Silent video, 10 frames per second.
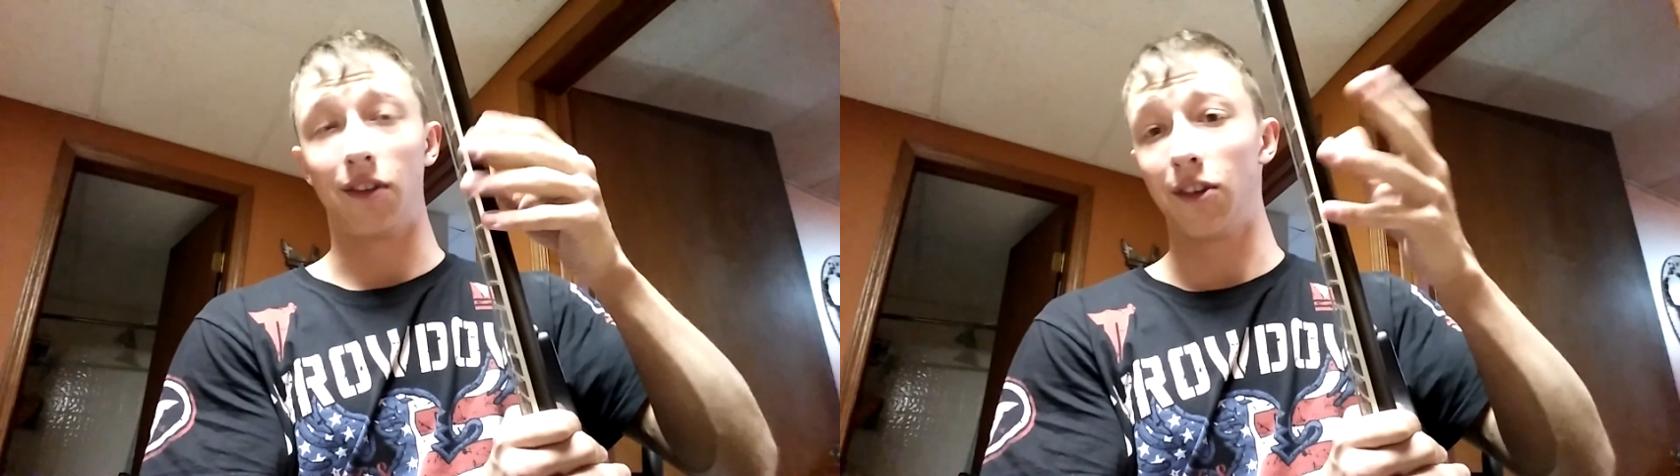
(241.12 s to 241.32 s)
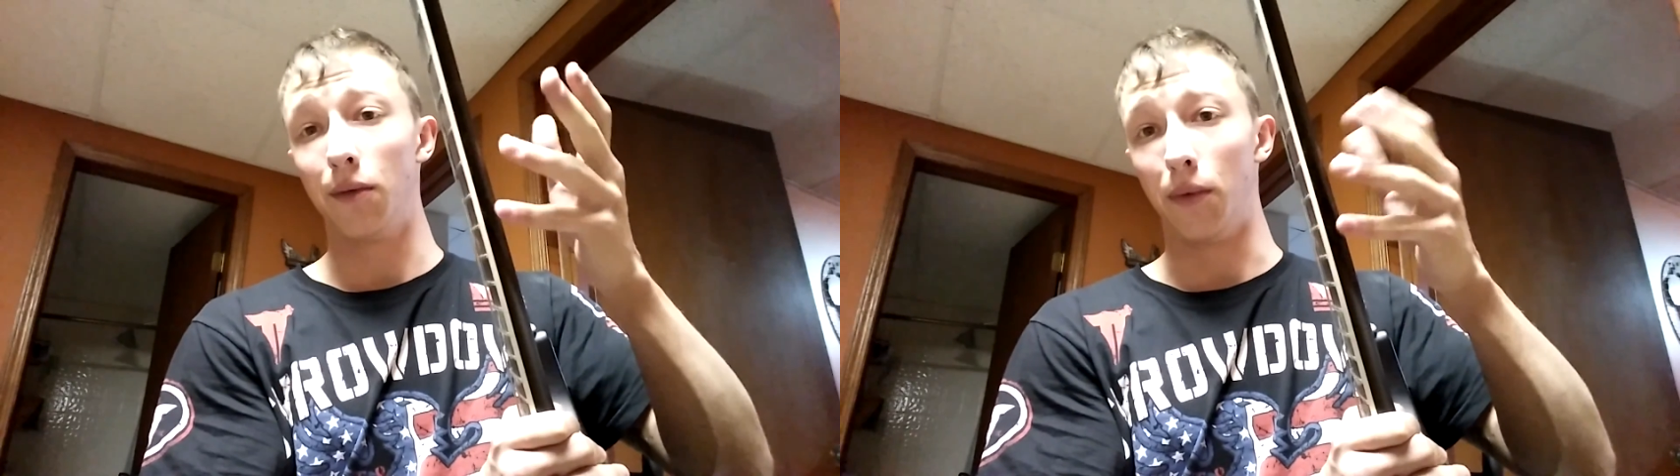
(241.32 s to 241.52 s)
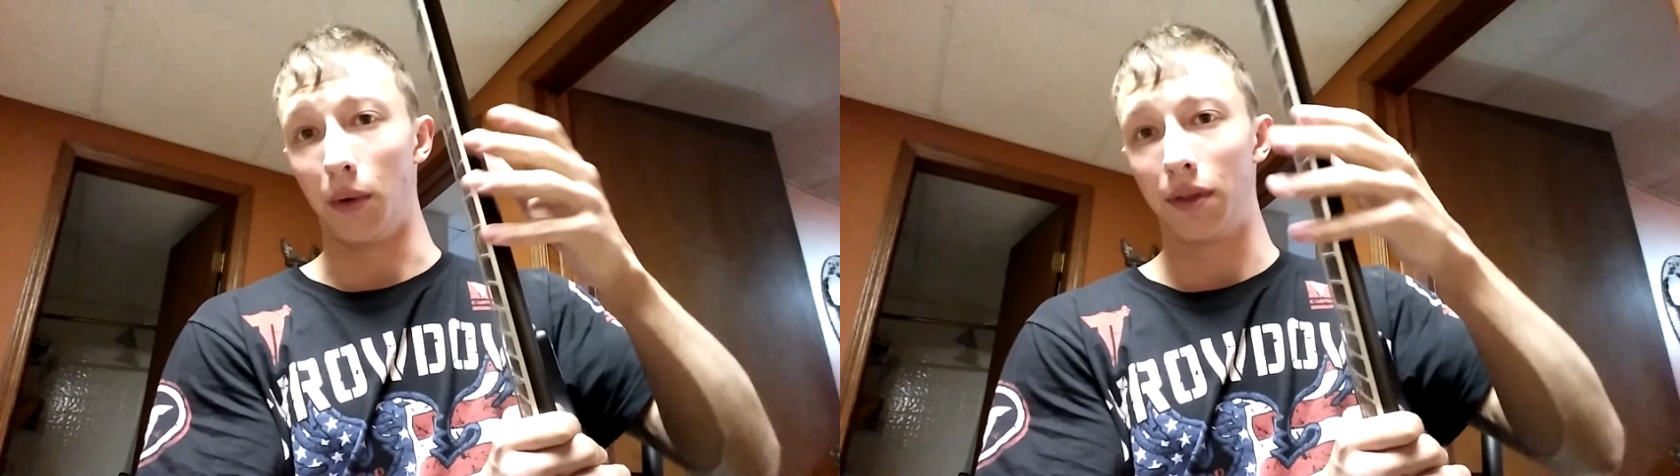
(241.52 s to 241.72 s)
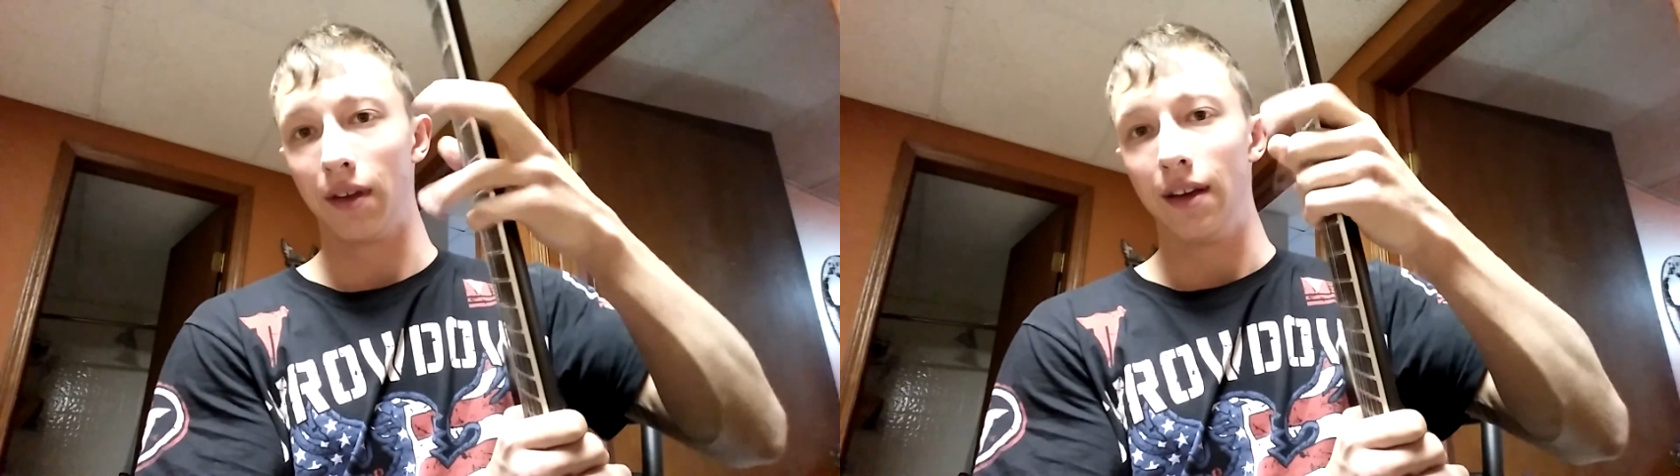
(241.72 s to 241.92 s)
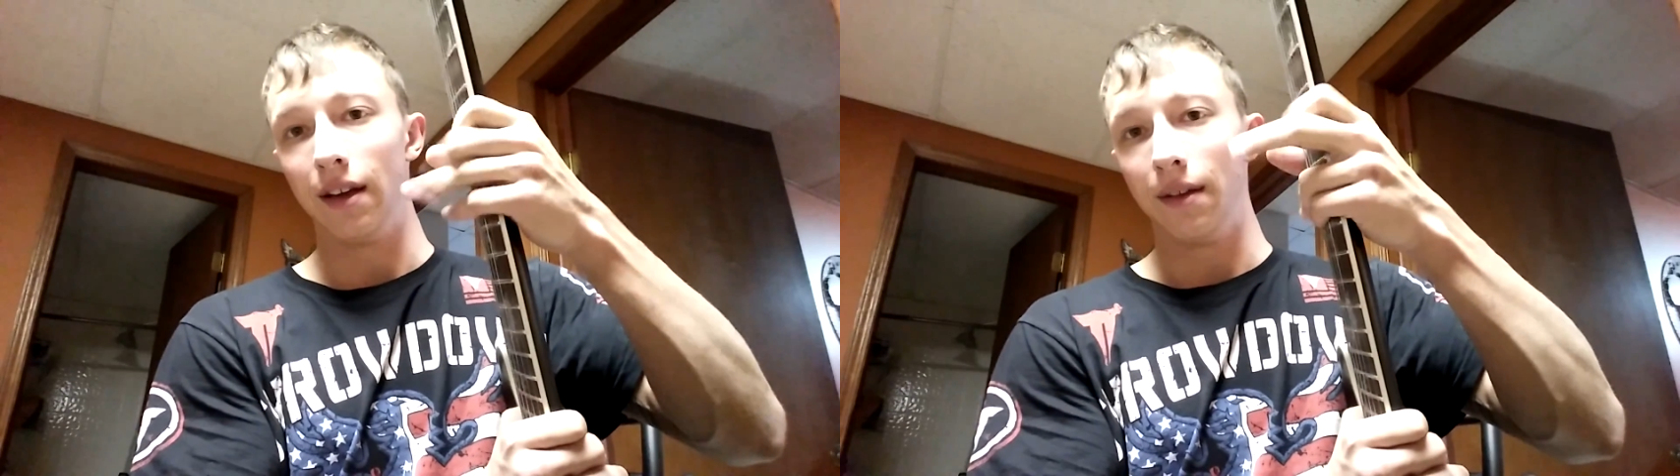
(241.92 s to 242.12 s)
on and so forth.
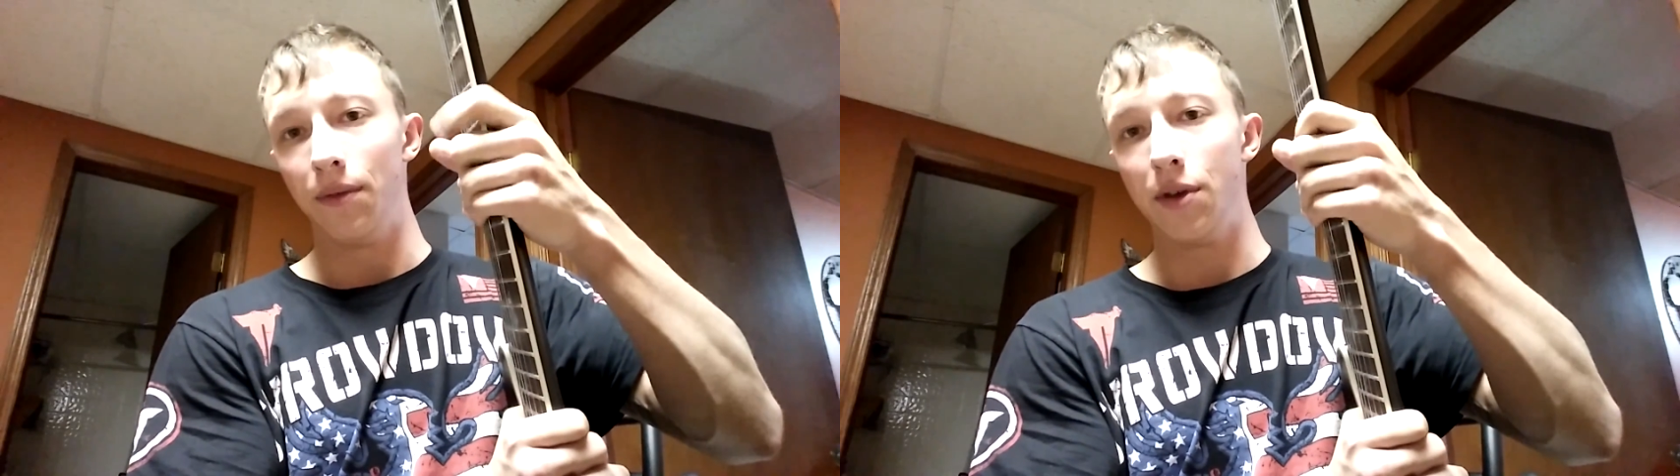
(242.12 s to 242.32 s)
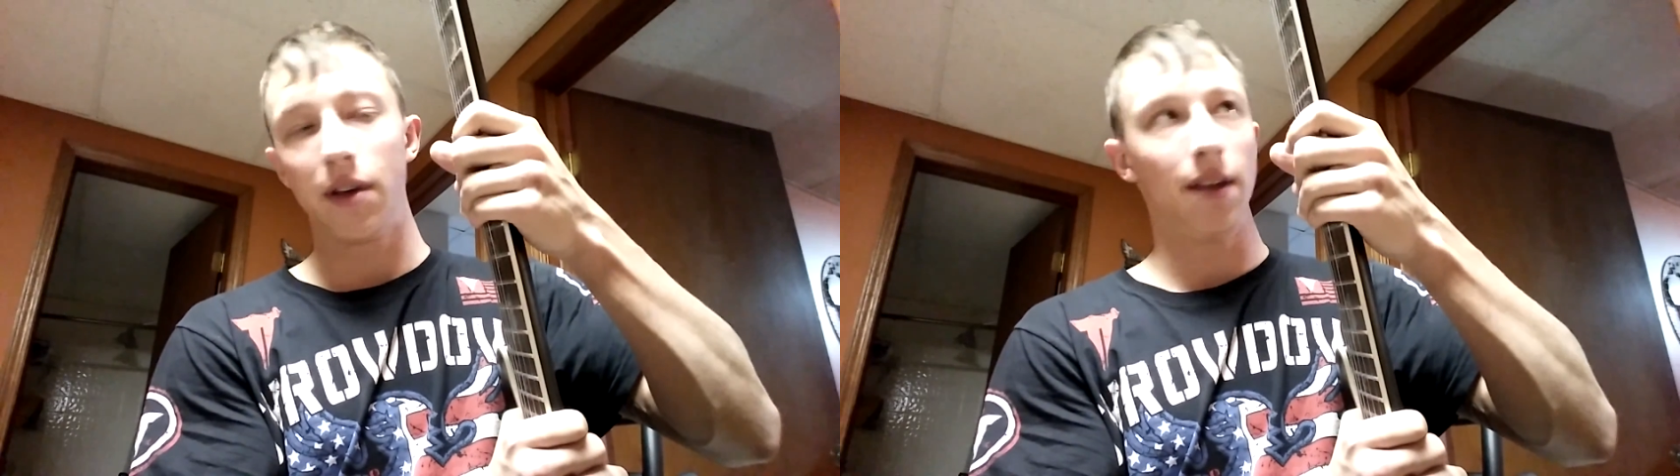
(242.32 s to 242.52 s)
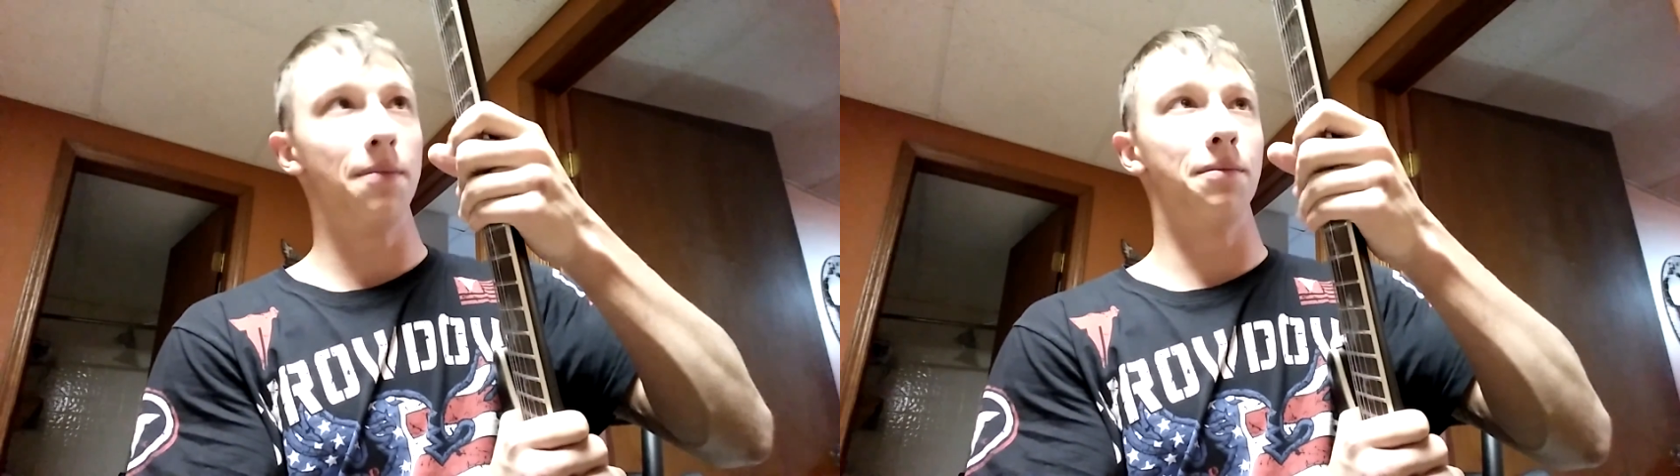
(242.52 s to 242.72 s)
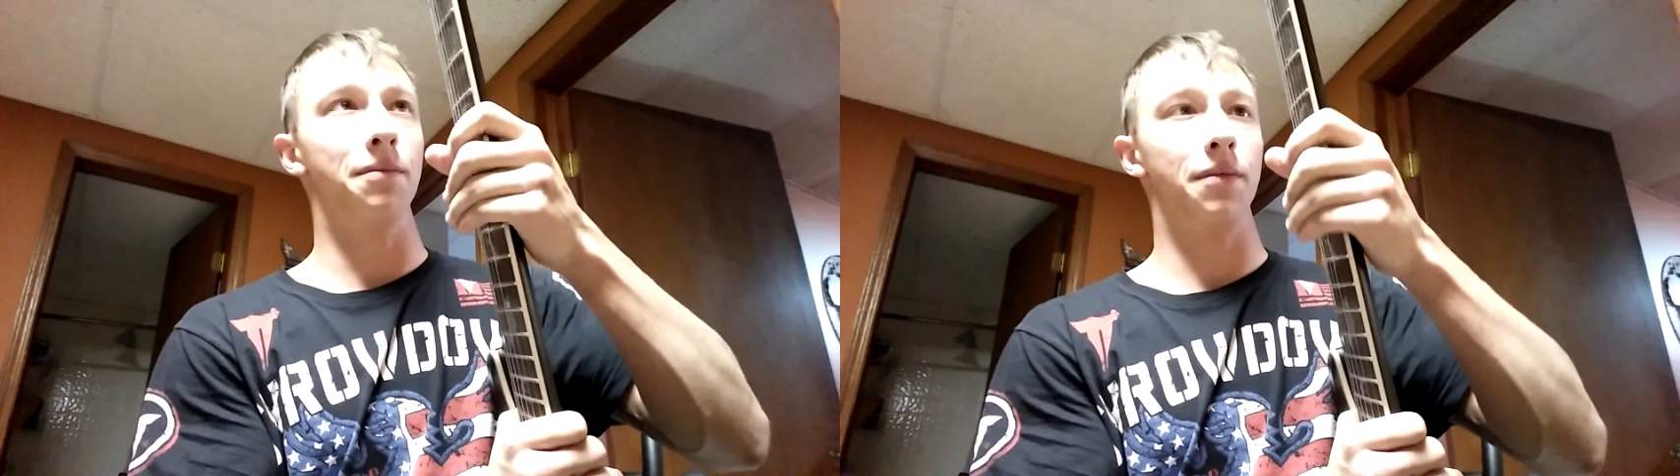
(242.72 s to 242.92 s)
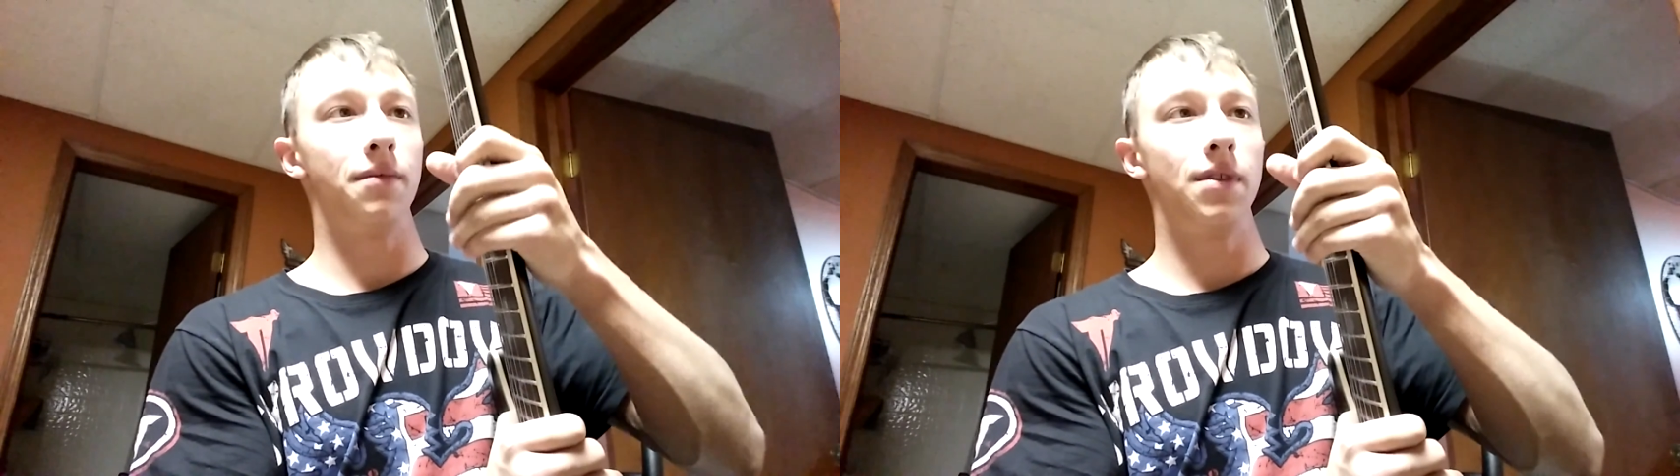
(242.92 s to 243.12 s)
You can